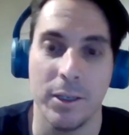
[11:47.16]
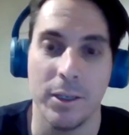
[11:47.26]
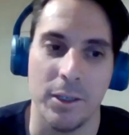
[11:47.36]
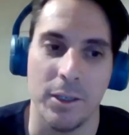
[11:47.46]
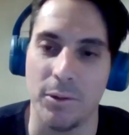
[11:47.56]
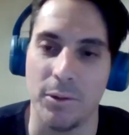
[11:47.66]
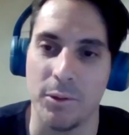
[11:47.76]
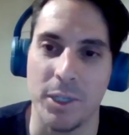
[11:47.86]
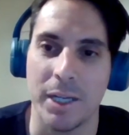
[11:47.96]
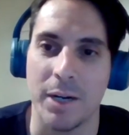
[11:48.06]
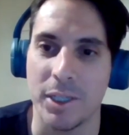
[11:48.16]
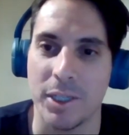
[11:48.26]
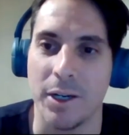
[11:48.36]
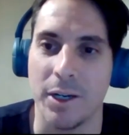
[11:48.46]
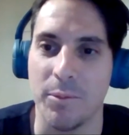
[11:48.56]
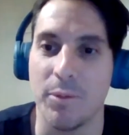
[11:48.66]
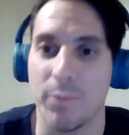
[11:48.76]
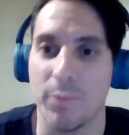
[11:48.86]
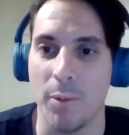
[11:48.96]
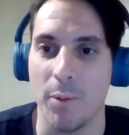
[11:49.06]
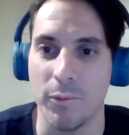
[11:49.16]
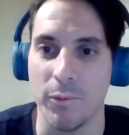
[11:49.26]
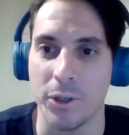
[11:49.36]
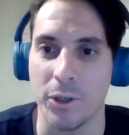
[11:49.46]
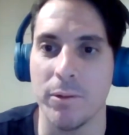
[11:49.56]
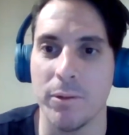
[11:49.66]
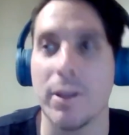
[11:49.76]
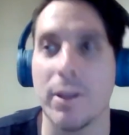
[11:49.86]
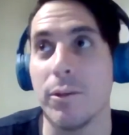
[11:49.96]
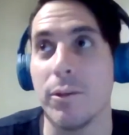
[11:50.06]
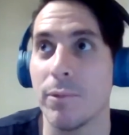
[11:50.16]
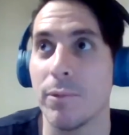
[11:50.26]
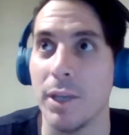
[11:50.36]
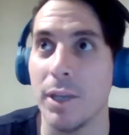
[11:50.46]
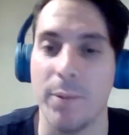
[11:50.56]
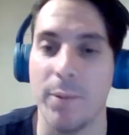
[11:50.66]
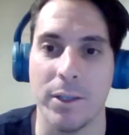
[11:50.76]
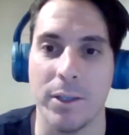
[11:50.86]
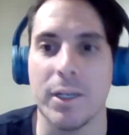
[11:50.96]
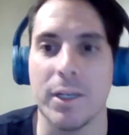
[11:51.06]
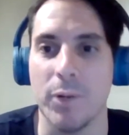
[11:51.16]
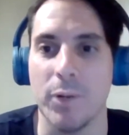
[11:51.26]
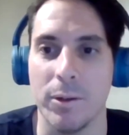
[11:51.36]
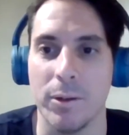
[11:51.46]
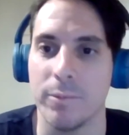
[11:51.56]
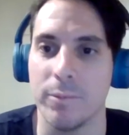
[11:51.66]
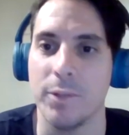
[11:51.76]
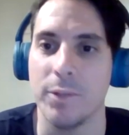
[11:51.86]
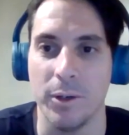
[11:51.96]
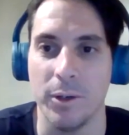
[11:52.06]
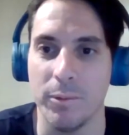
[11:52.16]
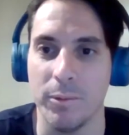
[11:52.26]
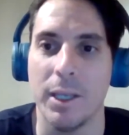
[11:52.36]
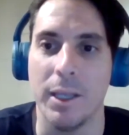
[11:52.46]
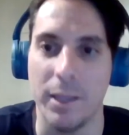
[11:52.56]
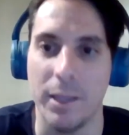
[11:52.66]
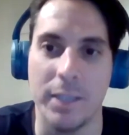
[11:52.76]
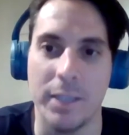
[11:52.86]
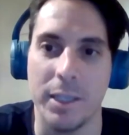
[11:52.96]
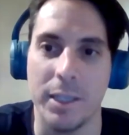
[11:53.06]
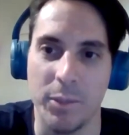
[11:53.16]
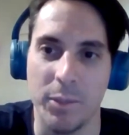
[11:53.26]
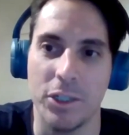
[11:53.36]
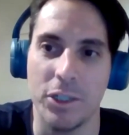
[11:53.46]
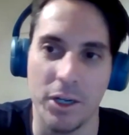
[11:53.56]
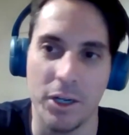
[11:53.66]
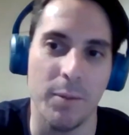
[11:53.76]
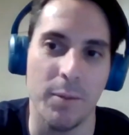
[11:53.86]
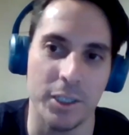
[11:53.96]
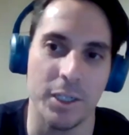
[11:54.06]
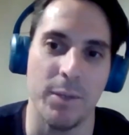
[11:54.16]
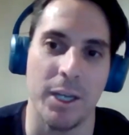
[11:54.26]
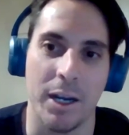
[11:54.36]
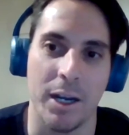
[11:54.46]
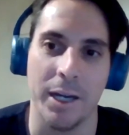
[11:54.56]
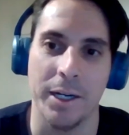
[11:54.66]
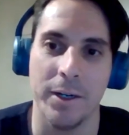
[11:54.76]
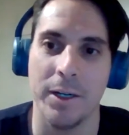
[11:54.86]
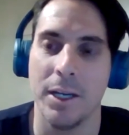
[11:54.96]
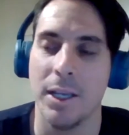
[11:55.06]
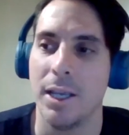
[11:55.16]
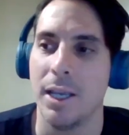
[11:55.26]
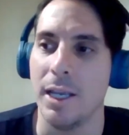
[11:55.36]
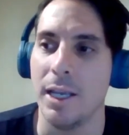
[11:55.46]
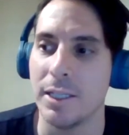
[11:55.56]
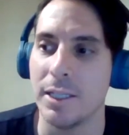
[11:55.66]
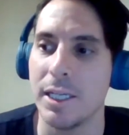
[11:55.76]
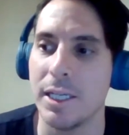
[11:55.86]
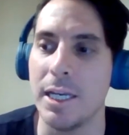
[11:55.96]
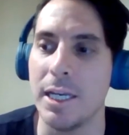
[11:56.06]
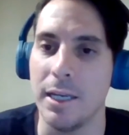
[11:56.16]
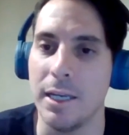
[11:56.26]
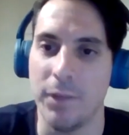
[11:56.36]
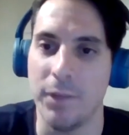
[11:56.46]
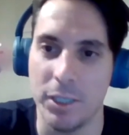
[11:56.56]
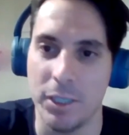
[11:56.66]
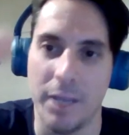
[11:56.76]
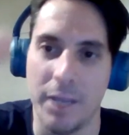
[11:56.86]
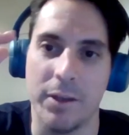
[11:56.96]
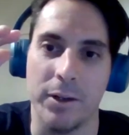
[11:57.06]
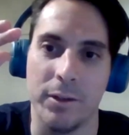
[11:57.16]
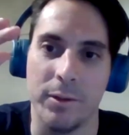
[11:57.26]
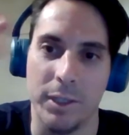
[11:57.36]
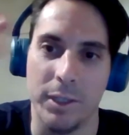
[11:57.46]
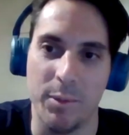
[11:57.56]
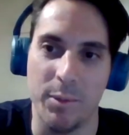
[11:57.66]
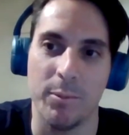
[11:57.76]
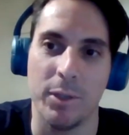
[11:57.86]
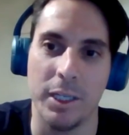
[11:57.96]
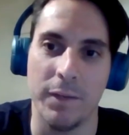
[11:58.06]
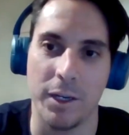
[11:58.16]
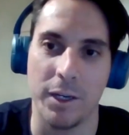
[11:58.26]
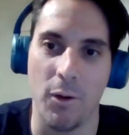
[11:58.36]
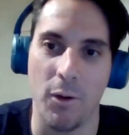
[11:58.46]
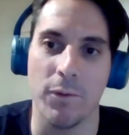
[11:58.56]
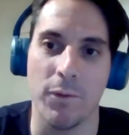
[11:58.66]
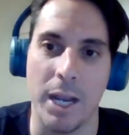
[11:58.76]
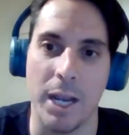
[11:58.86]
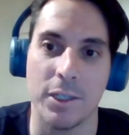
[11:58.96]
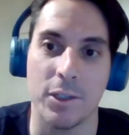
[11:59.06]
Luis, how is that a problem for you? And then you think about it and say, well, this, and then we chunk up just a bit higher and see if there's another limiting belief like over that.